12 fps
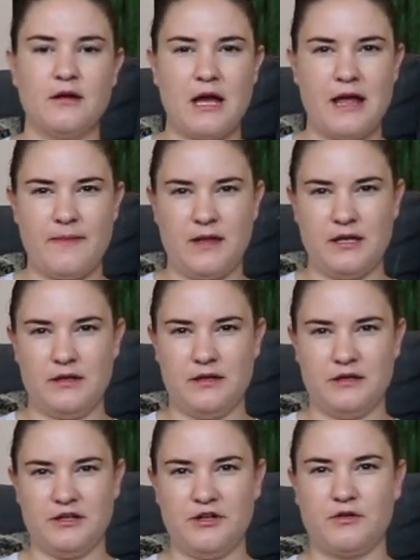And then
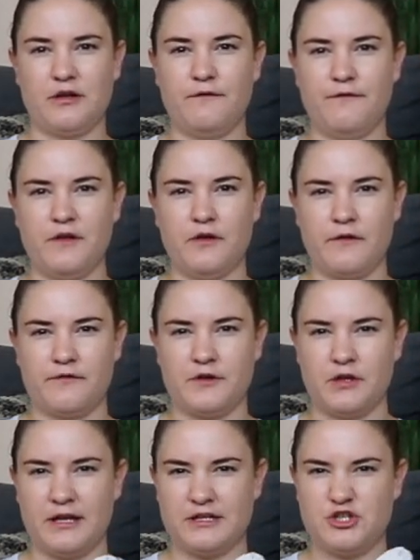you can feel that
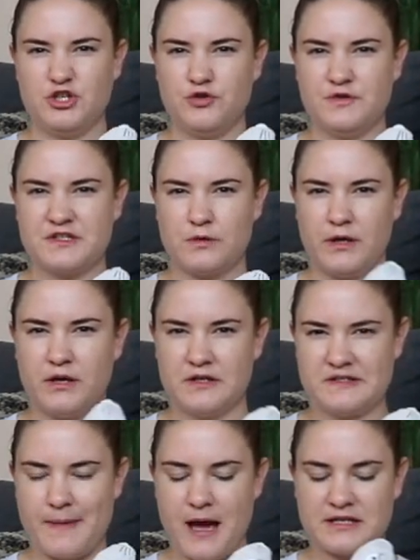they're like two
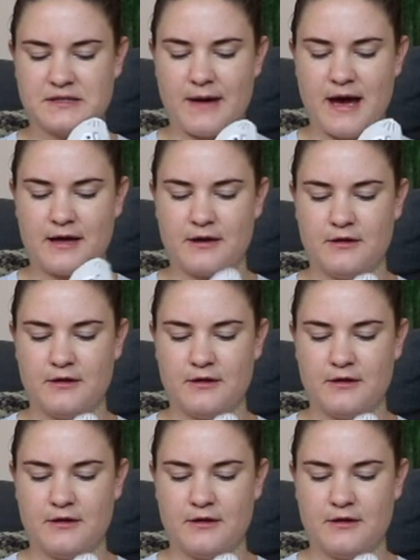squeakers back to back.